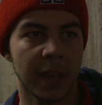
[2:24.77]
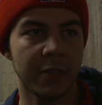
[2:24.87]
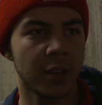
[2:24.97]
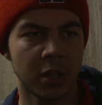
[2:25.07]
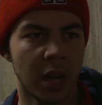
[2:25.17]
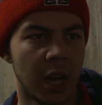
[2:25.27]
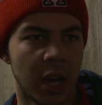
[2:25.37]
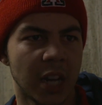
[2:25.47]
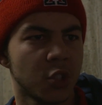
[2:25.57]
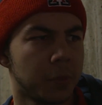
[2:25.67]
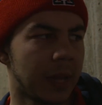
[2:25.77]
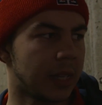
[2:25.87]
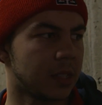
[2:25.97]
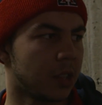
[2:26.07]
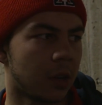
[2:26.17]
Even hustle
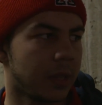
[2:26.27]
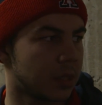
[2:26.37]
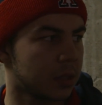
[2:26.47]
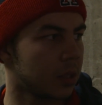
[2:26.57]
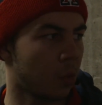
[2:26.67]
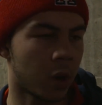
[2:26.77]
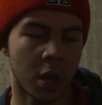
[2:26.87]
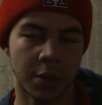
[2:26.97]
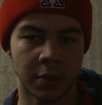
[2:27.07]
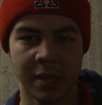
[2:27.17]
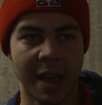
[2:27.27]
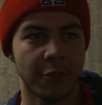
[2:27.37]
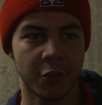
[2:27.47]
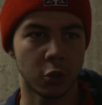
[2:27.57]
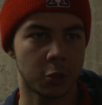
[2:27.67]
plays, you know, he's one on
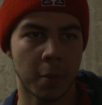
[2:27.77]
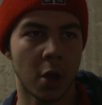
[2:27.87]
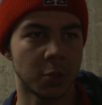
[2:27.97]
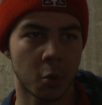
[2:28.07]
diving for loose balls.